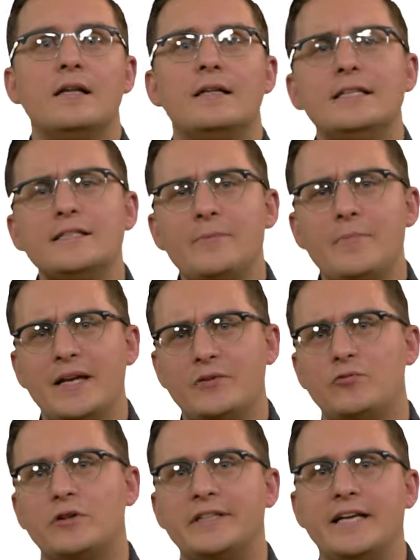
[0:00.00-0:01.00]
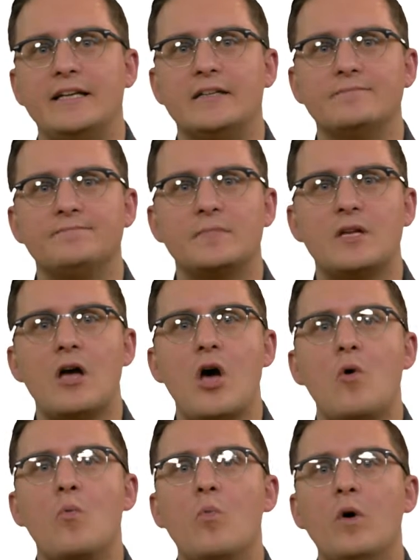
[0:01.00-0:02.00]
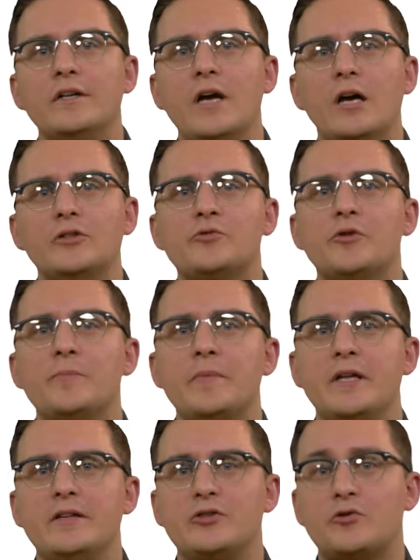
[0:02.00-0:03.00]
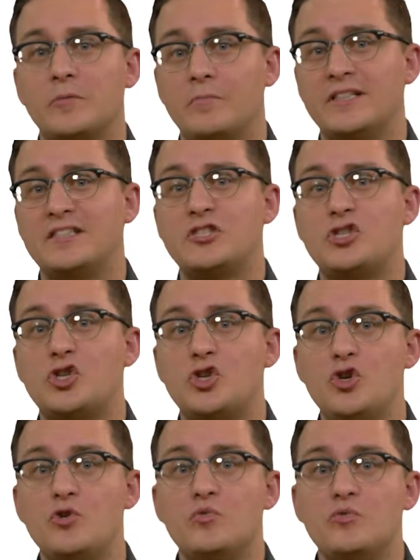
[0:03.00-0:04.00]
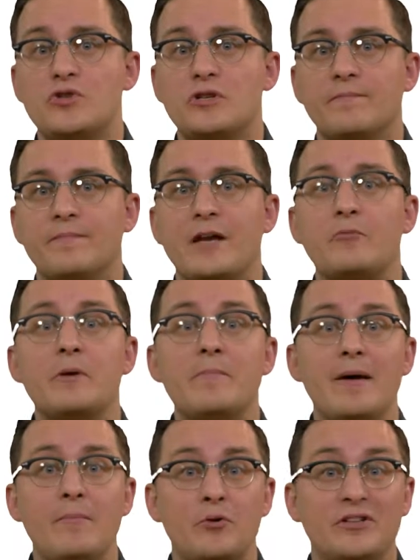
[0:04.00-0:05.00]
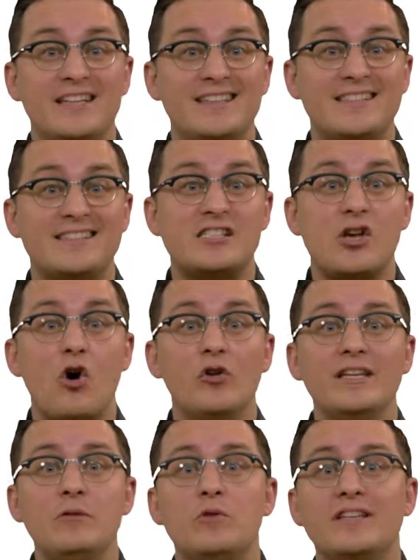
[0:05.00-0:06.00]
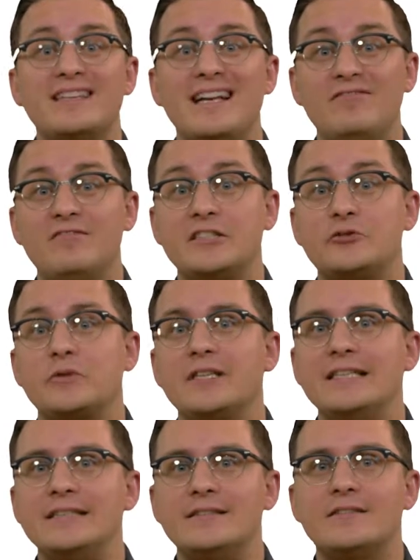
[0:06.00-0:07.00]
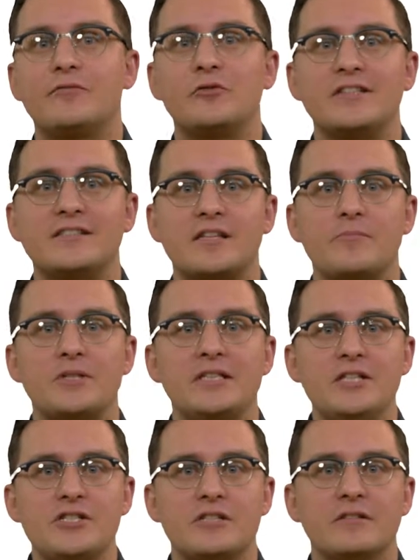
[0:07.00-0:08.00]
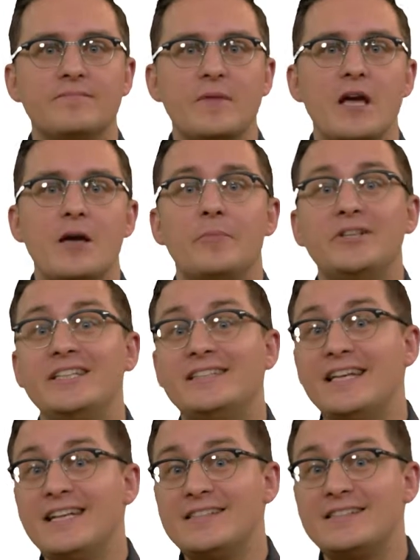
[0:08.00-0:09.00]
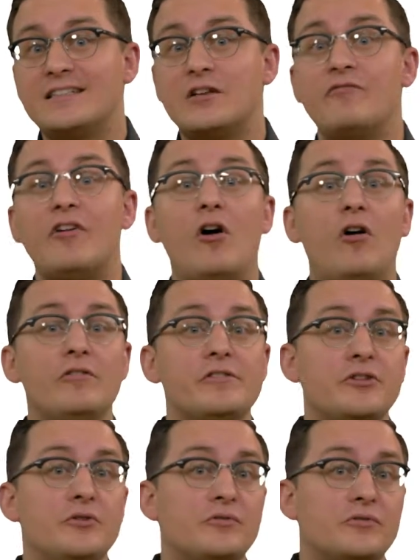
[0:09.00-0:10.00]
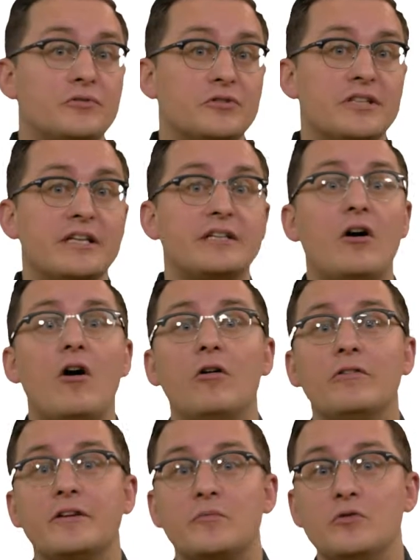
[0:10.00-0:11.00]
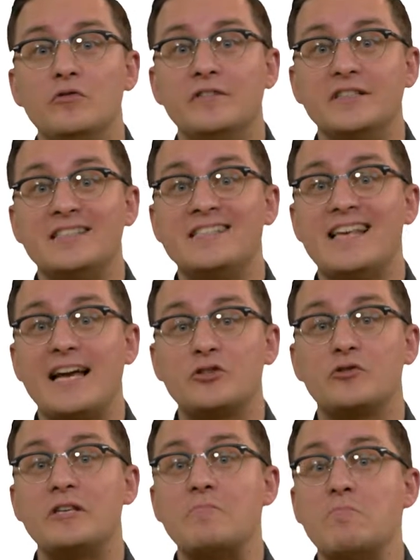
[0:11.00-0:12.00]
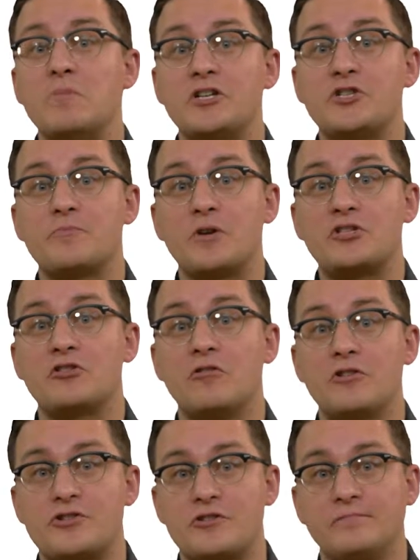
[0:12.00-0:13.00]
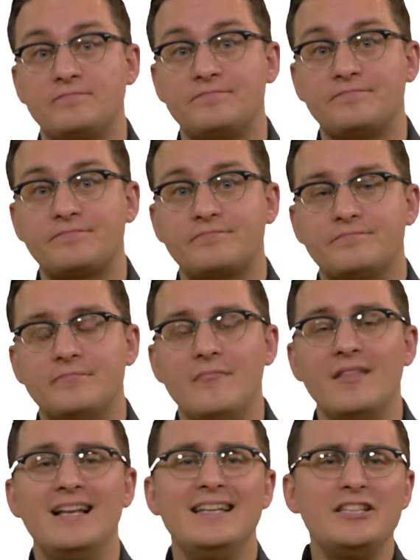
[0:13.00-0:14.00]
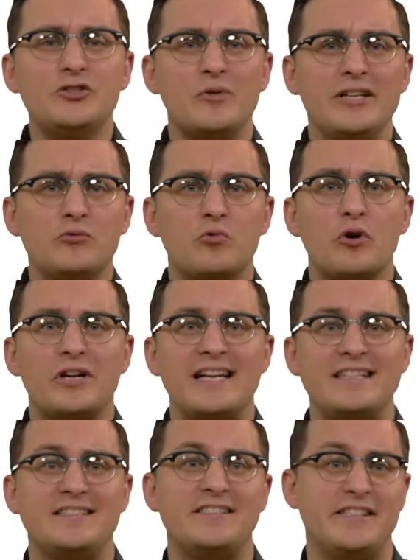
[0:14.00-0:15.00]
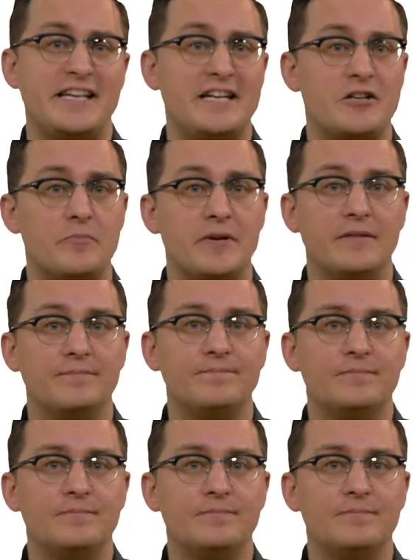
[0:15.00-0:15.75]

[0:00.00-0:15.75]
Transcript: Let's get back to our data. 100 million triplets is huge. And remember that this is only what Netflix released for this competition, but the dataset of all their users and all their movies is actually much, much larger. Let's try to organize this data a bit.